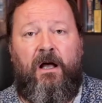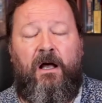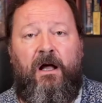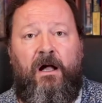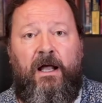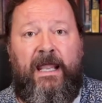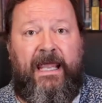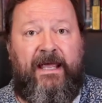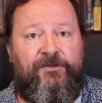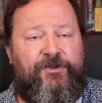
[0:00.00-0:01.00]

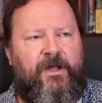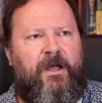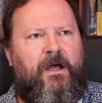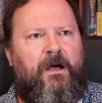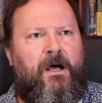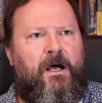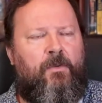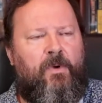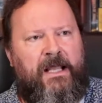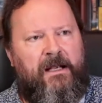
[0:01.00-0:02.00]
and
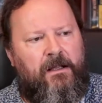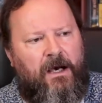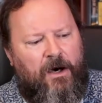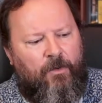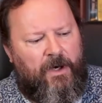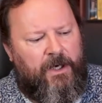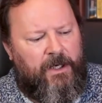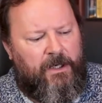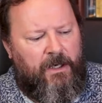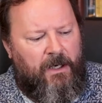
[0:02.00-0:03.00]
when
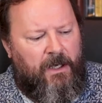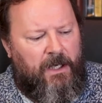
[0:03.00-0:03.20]
our